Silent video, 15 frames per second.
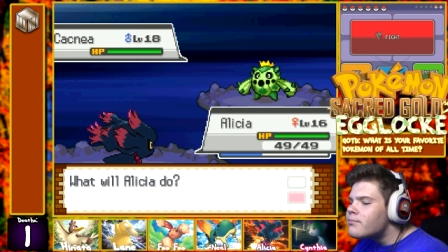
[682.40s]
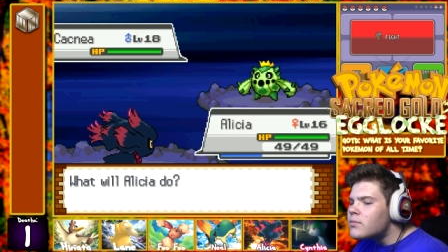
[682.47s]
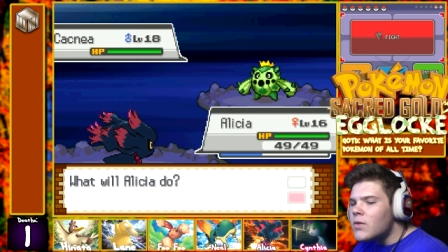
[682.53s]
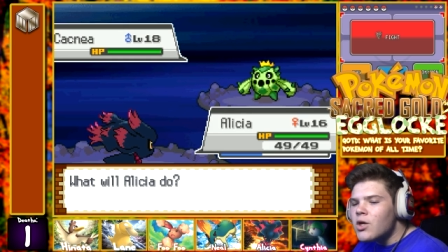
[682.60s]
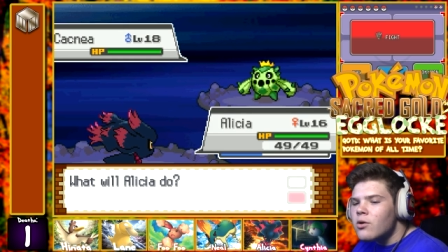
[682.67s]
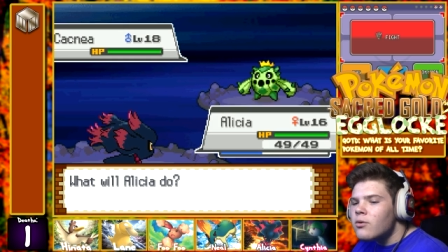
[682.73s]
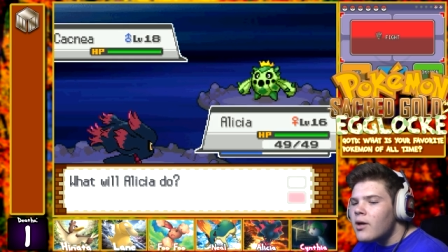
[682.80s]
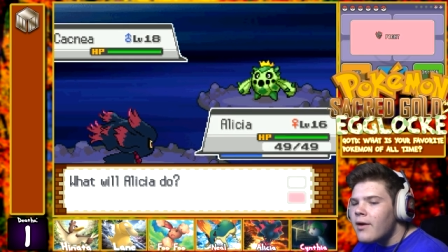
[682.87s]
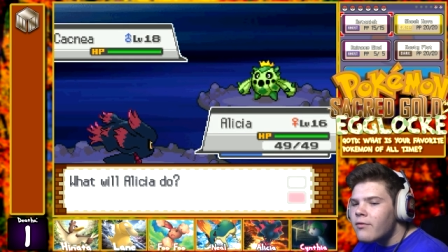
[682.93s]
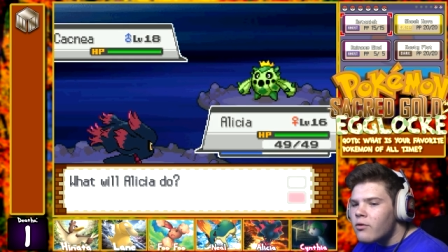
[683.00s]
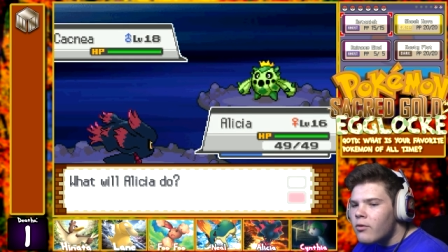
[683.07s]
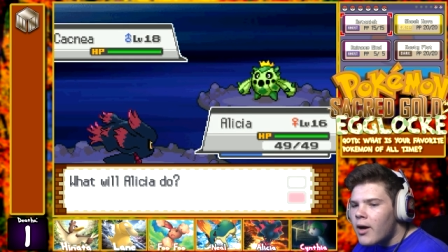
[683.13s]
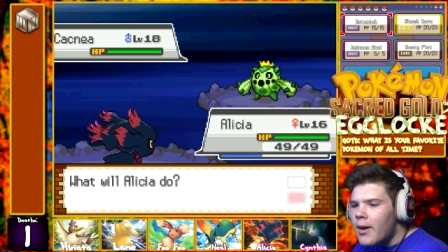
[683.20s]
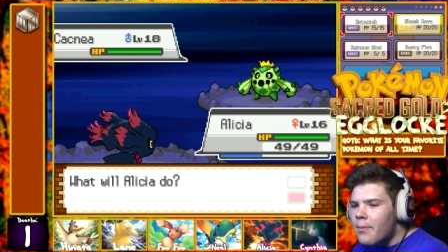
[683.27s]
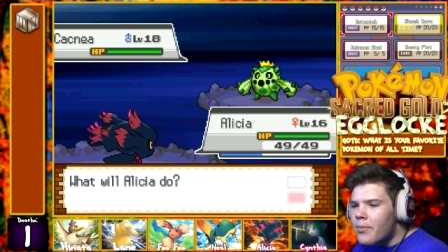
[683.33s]
You don't have a
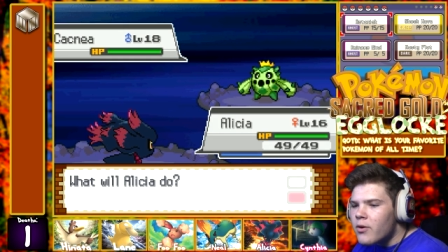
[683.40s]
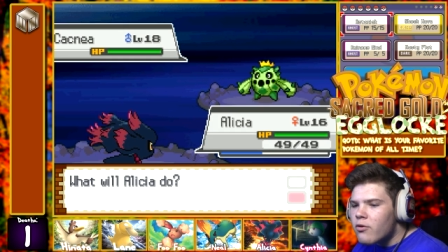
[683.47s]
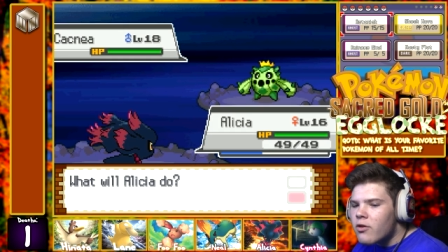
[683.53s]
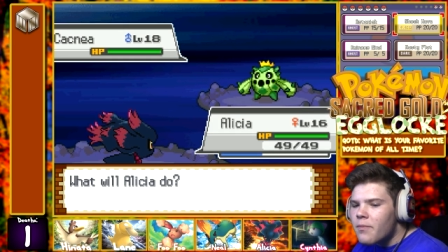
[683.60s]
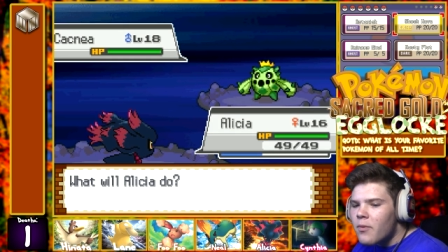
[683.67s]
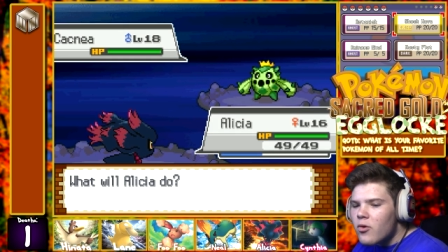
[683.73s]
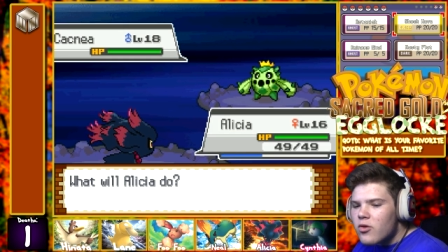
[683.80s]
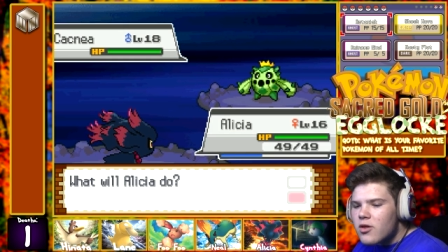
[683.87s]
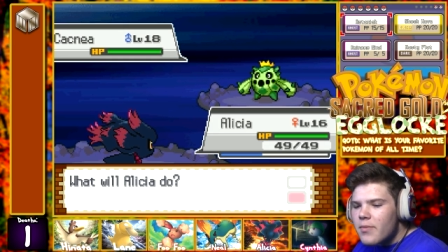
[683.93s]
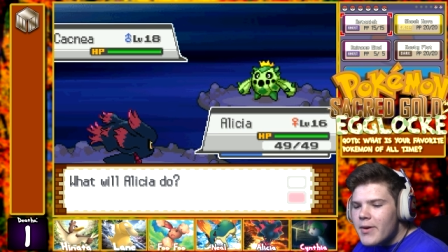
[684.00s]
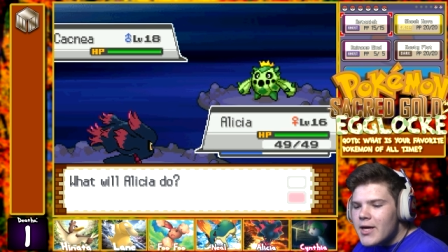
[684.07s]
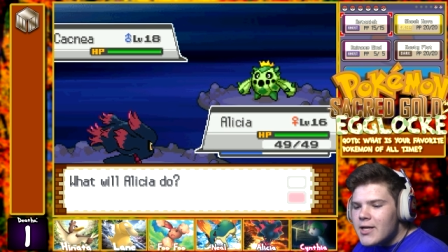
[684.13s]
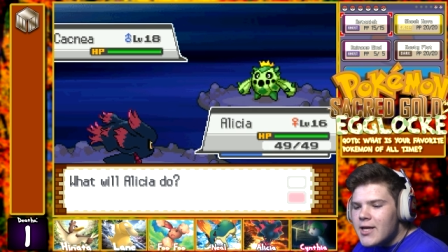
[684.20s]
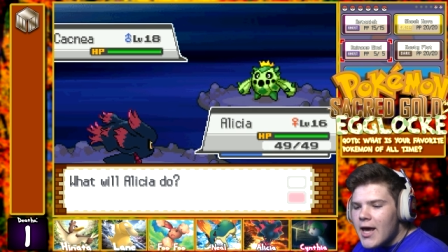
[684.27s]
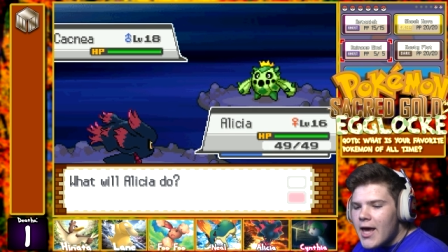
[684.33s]
rep. You're supposed to
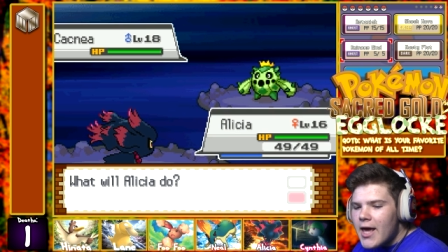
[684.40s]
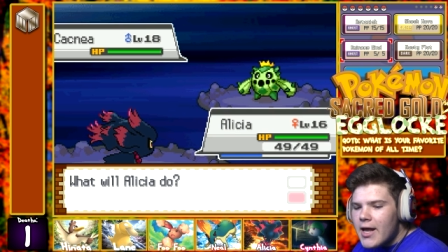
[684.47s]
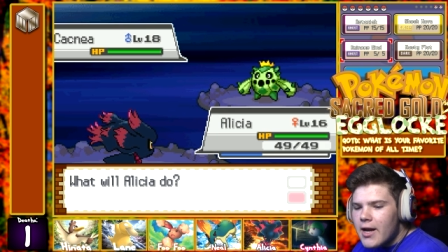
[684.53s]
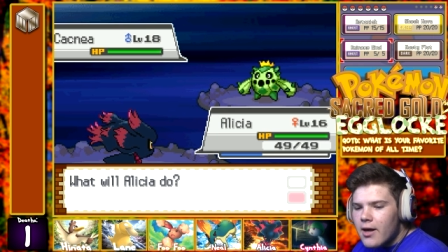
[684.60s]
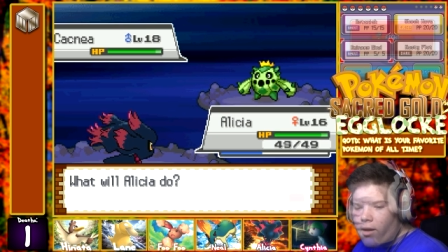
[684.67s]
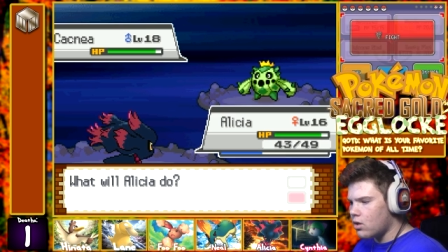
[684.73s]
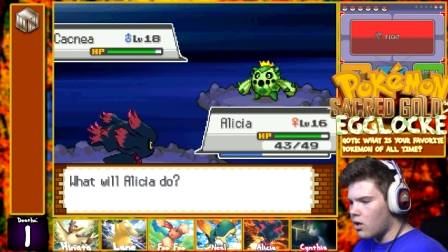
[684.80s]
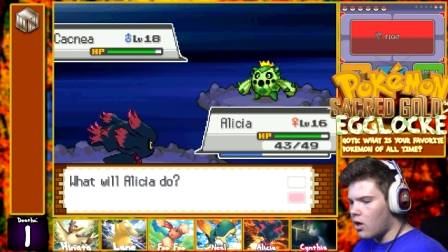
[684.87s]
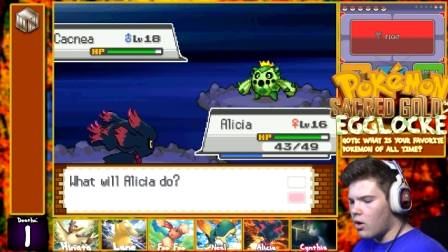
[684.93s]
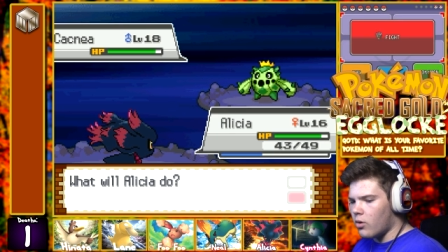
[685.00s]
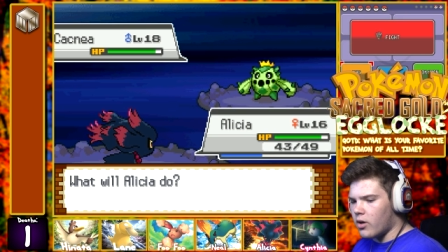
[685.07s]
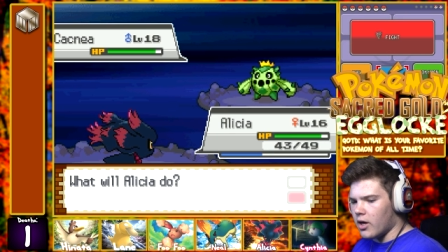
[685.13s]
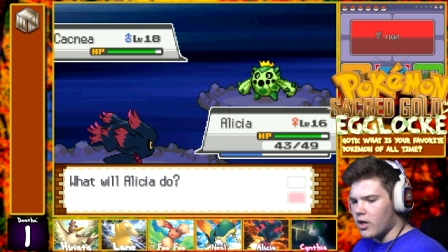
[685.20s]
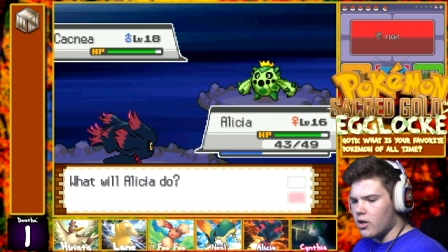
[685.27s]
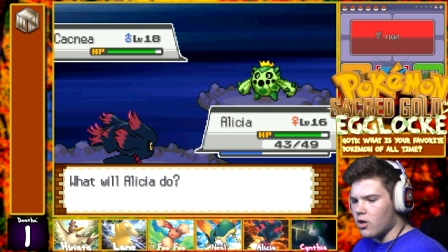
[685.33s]
be dead.
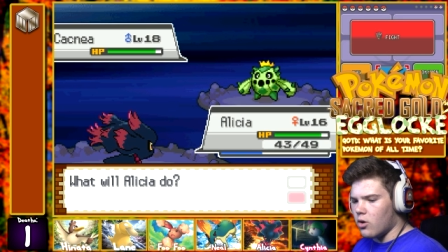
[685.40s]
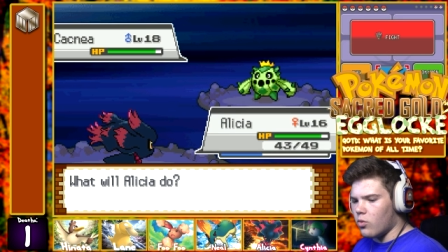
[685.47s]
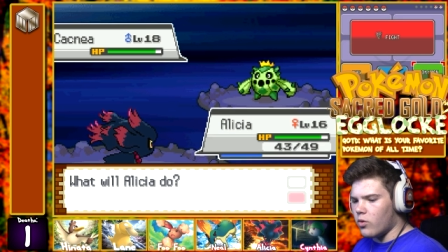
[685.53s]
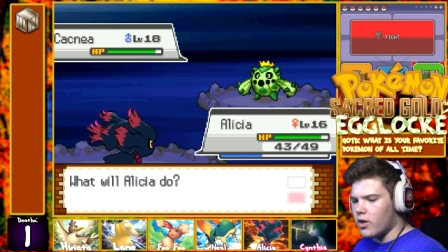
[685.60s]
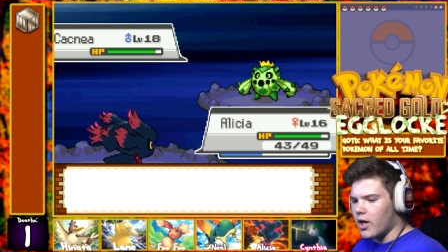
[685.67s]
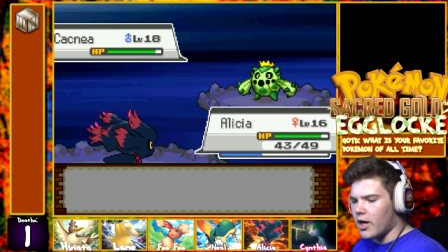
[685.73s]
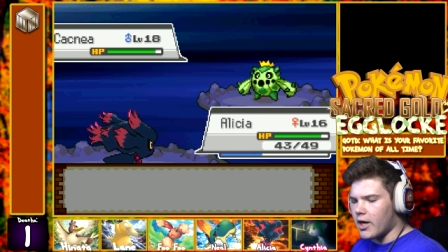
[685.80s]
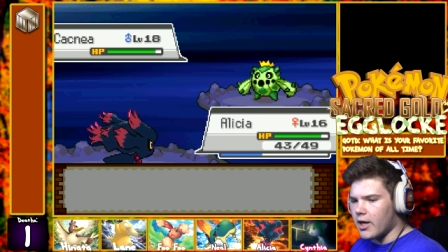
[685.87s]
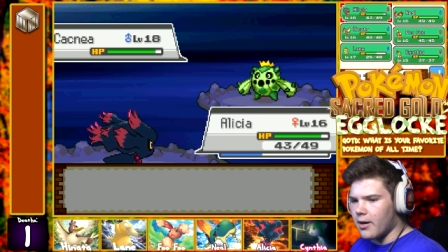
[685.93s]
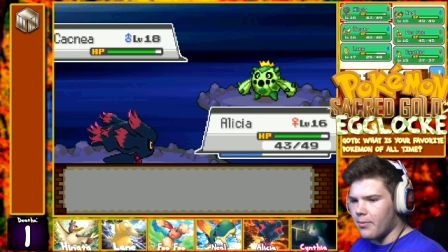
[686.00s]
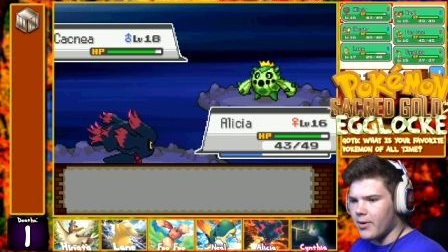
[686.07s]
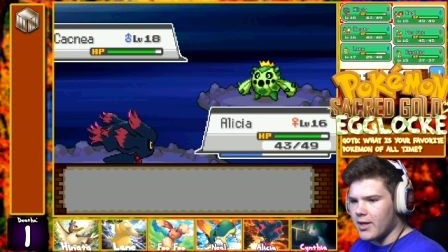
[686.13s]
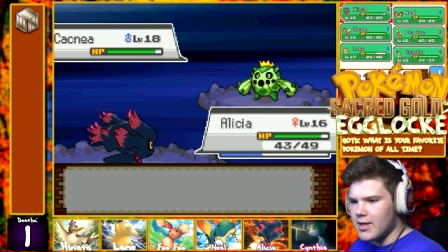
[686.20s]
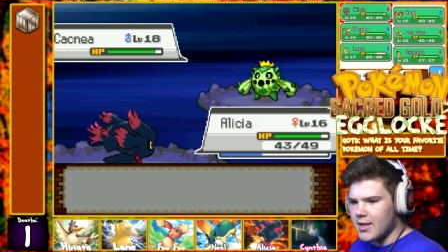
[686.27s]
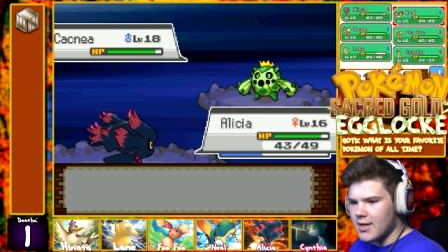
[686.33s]
Okay, no, we're not gonna
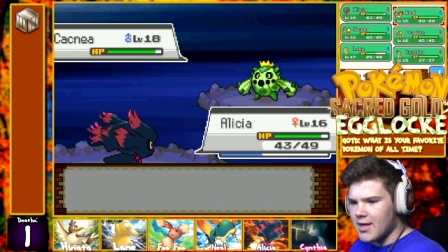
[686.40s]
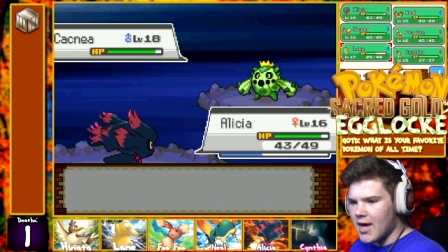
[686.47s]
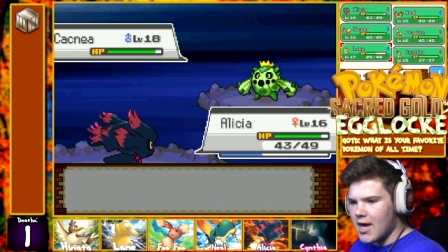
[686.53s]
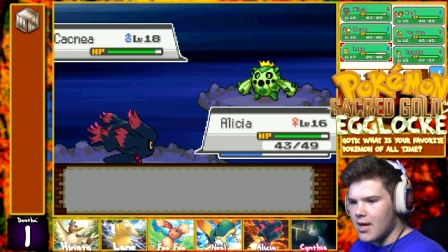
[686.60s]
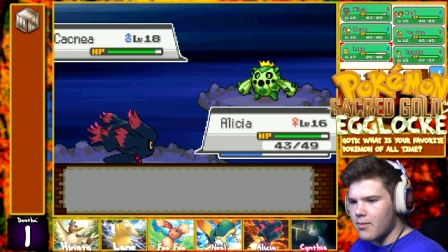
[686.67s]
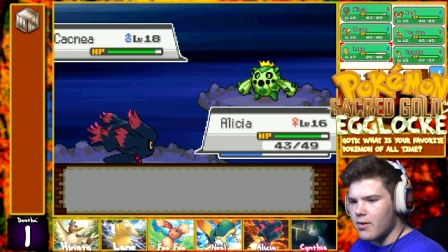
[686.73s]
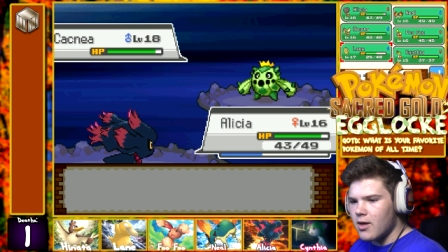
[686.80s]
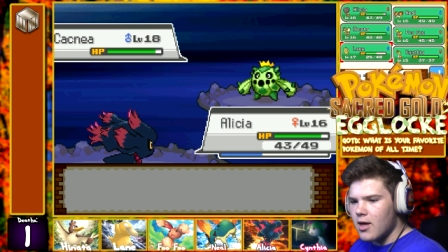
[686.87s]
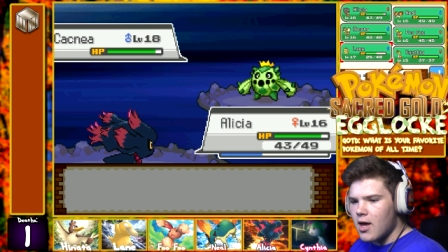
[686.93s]
play this game.